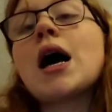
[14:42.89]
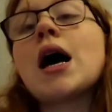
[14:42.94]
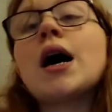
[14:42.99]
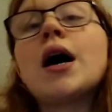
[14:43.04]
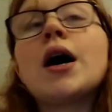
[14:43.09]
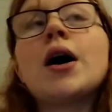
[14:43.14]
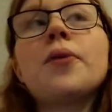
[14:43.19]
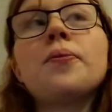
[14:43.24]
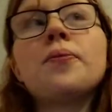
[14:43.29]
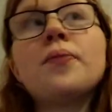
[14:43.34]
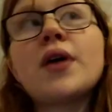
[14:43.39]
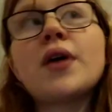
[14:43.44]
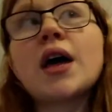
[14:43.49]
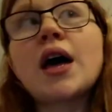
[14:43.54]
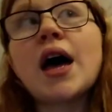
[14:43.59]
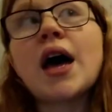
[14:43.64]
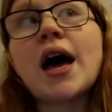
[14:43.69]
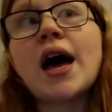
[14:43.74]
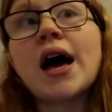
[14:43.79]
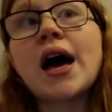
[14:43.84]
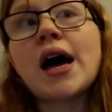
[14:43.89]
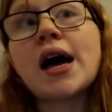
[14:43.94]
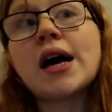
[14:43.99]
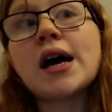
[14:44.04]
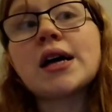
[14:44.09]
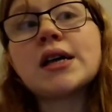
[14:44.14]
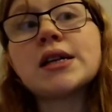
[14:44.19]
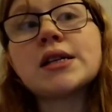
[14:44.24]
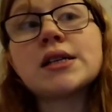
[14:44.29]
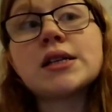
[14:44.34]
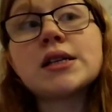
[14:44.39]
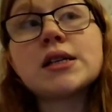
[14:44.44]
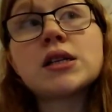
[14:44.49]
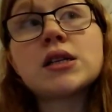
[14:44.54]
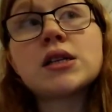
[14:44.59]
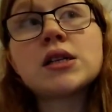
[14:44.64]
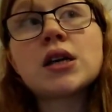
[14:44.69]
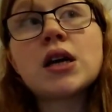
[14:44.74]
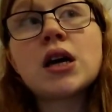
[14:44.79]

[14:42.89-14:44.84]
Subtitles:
And